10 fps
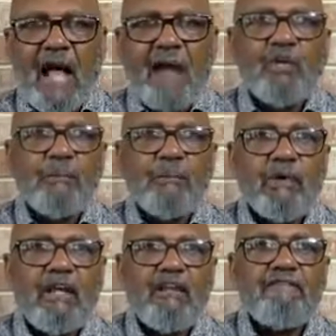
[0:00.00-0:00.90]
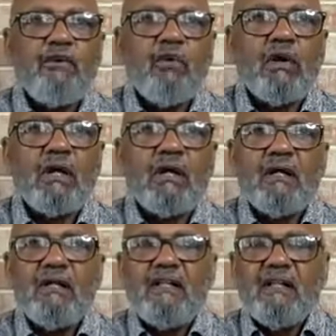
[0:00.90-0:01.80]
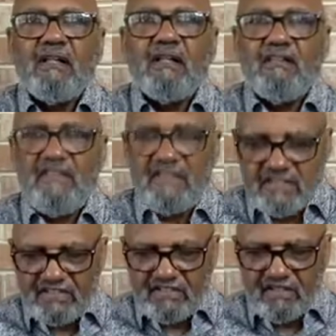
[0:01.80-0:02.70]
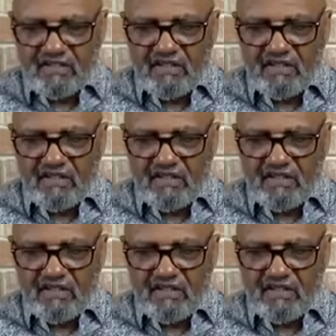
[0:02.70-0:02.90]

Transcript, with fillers: I'm going to pray for this